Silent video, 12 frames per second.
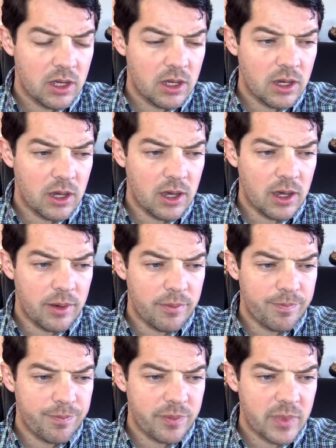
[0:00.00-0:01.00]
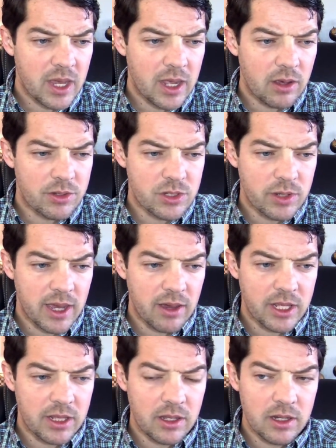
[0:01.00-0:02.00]
I also
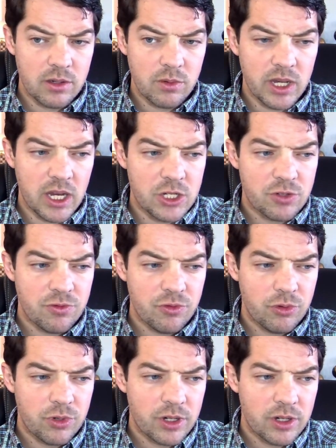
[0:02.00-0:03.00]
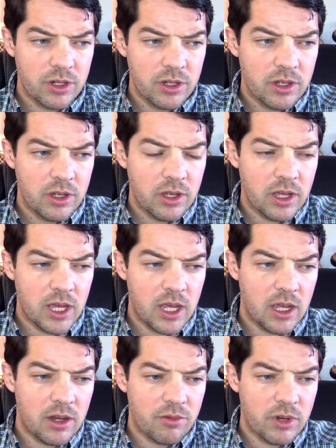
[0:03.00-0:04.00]
calculated queen h4
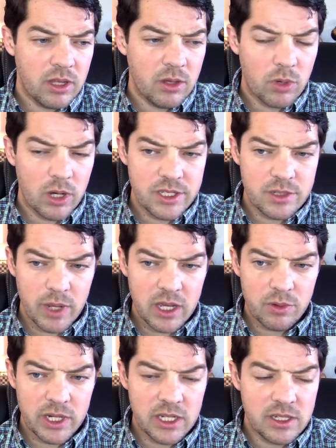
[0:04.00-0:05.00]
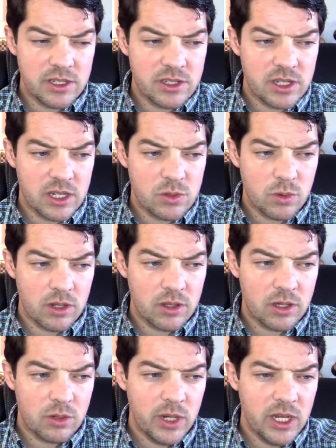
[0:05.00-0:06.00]
and really wanted to make queen d6
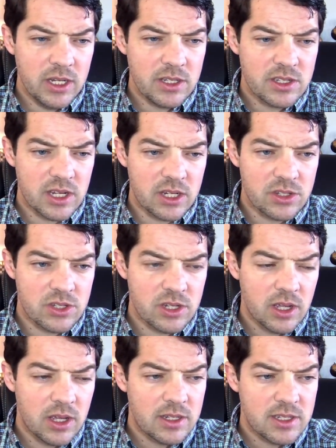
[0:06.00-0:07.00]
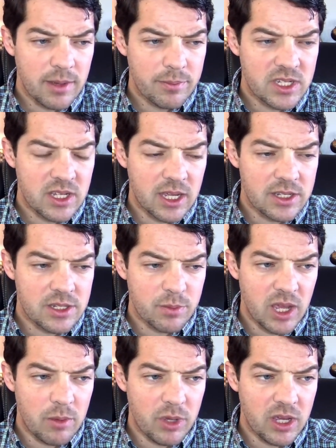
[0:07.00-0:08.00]
work. Queen d6, tempting as it
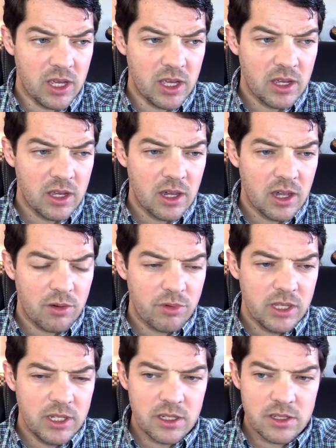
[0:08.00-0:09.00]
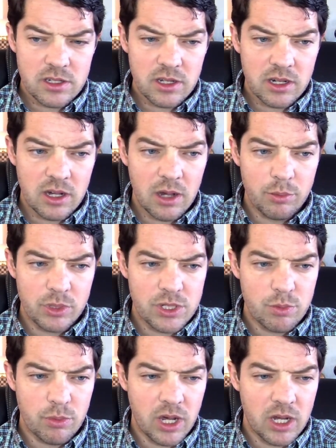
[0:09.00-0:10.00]
may be, really doesn't accomplish
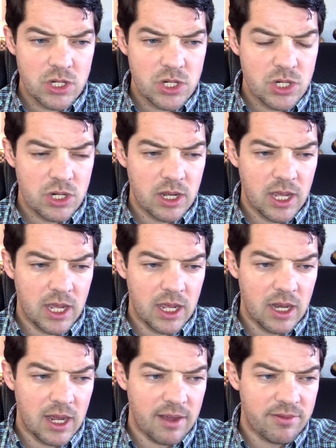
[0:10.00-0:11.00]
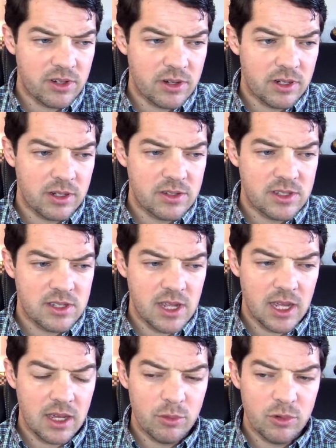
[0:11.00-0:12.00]
much. And after,
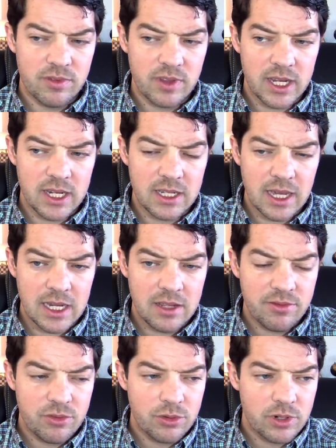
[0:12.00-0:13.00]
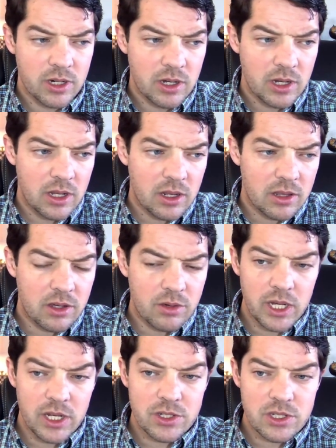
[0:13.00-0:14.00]
say, a move like knight e4, the
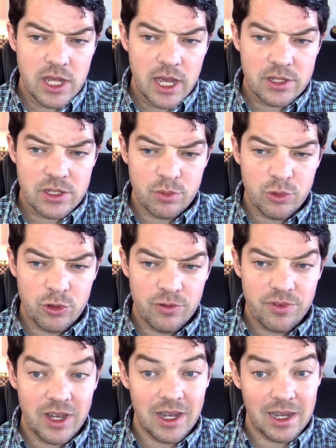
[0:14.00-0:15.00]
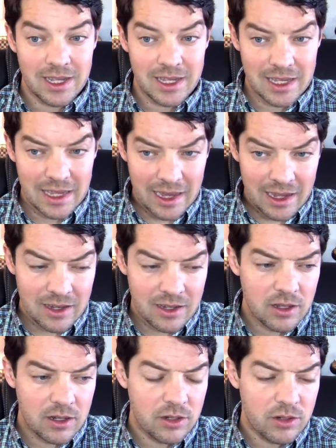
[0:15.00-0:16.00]
queen just has to move
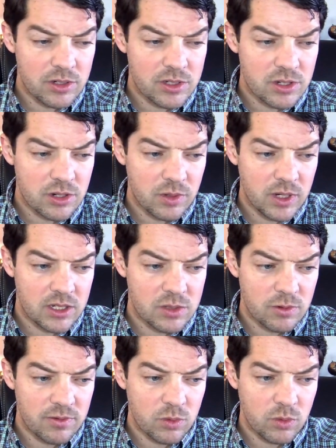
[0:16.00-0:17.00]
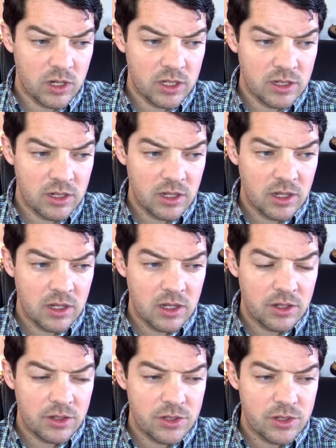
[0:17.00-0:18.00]
again. Notice your queen has moved 1,
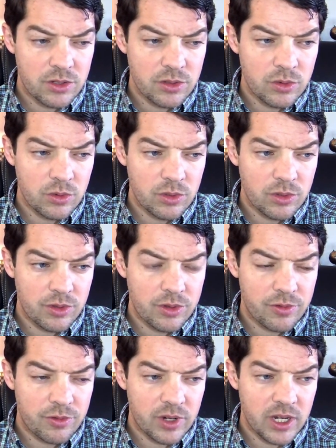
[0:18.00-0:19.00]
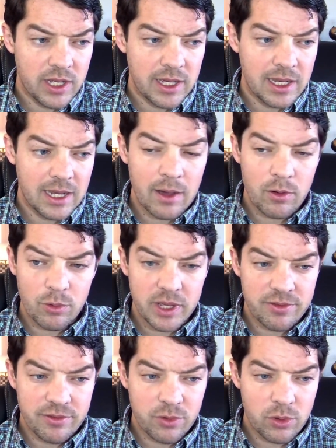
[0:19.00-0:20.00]
2, 3, and now will be
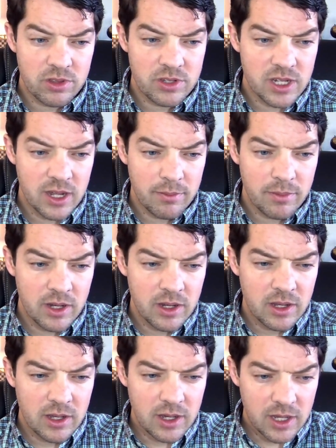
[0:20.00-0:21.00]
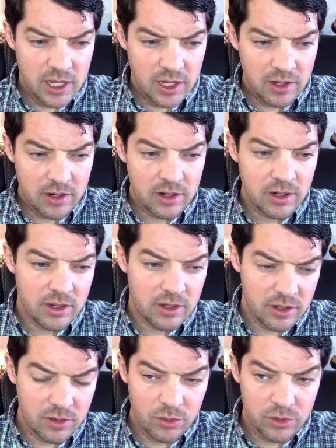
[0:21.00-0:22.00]
a 4th time. Here,
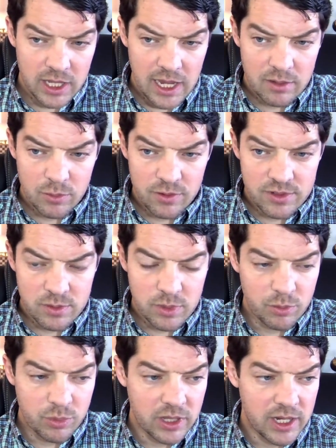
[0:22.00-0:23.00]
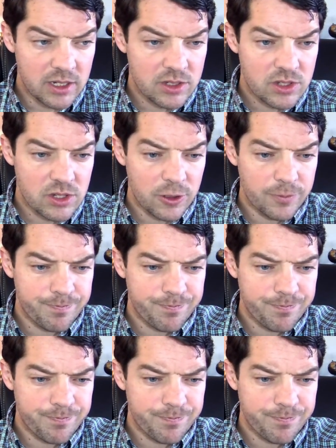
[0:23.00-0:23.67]
only 8 moves have been played. So,